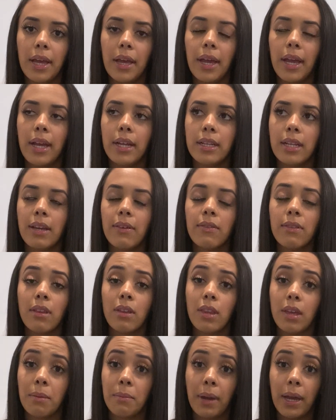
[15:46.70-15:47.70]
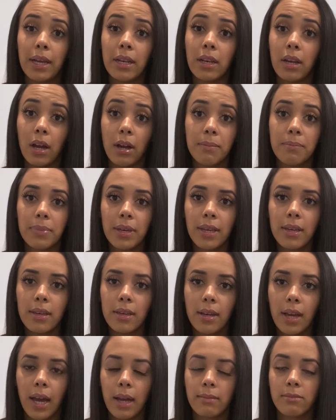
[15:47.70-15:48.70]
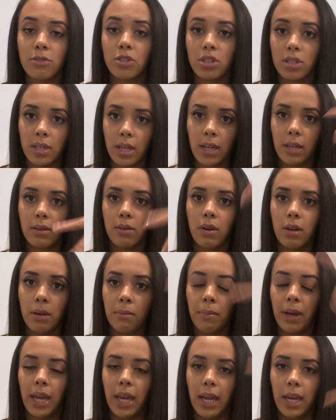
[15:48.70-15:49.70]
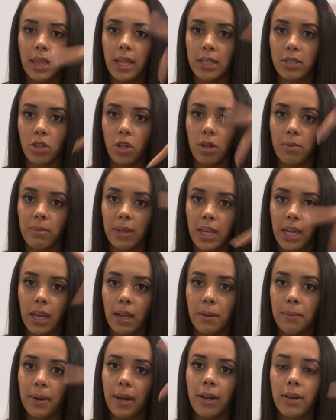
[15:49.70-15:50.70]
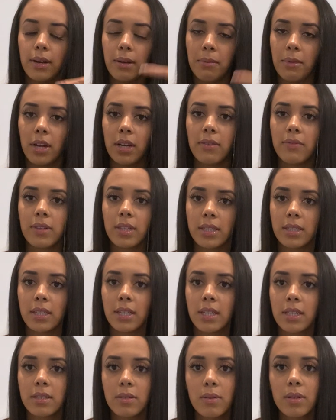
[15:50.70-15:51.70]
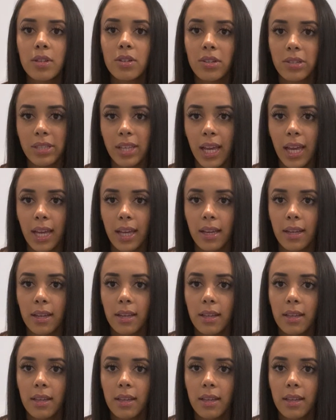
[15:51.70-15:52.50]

and even though they might not be, I'm just like, in my head, that's all I'm thinking about, and I'm not even listening to what they're saying.